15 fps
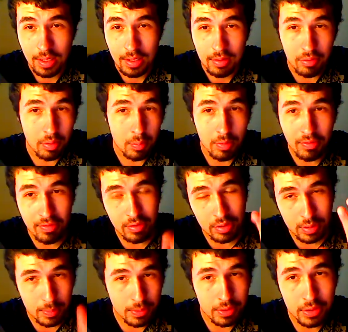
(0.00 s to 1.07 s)
normal
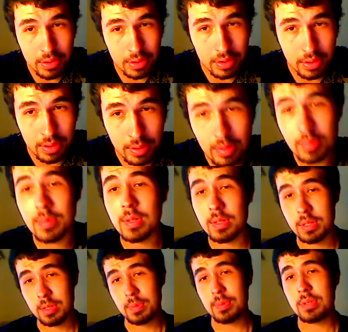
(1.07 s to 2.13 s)
force push, you can normally
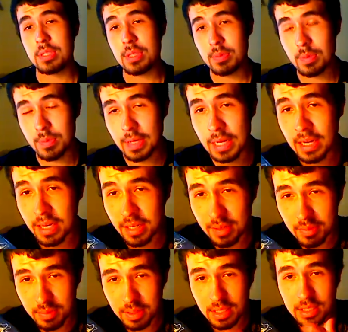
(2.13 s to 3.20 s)
just push someone back.
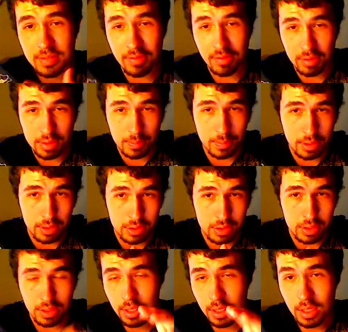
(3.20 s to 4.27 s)
With this force
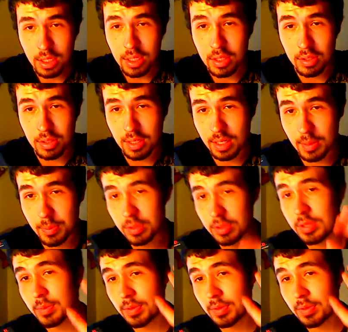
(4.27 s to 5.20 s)
push, you can like push them